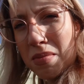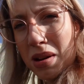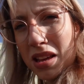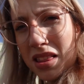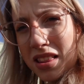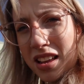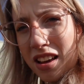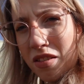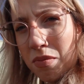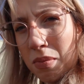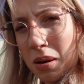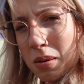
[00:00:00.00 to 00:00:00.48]

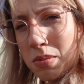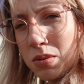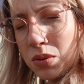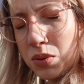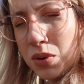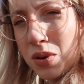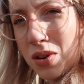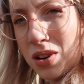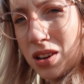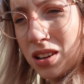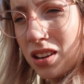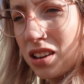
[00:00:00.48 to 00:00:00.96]
mean that if people
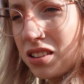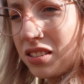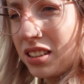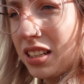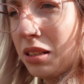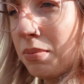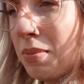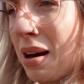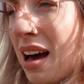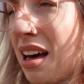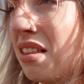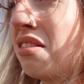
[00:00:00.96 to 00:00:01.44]
walk along
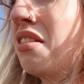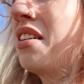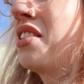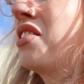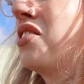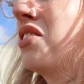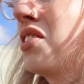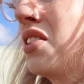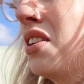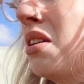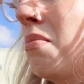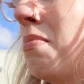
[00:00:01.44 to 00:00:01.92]
this path, they're
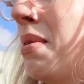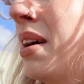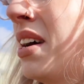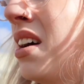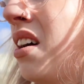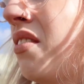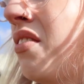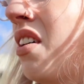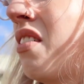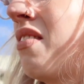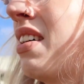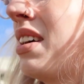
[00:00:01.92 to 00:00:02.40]
just going to
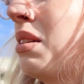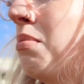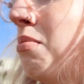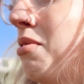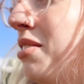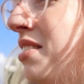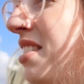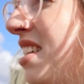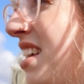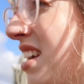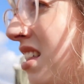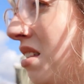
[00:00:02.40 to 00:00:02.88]
pick off our
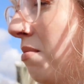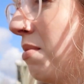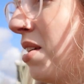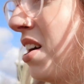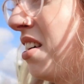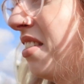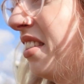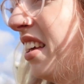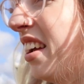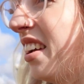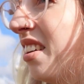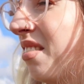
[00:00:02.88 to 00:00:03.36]
raspberries and eat them,
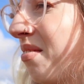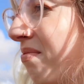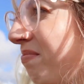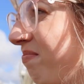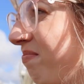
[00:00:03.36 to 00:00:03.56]
aren't they?